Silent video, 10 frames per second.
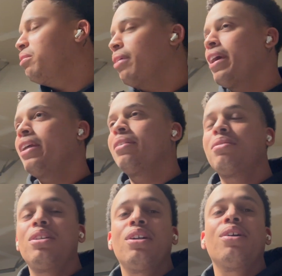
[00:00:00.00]
Granted,
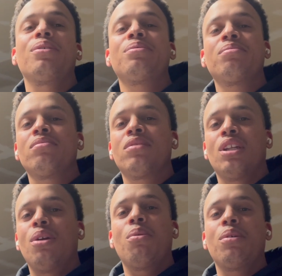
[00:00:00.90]
you know,
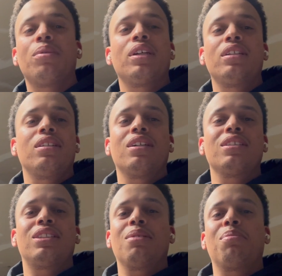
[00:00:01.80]
it wasn't really nothing
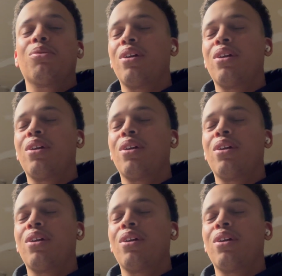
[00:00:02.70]
simple.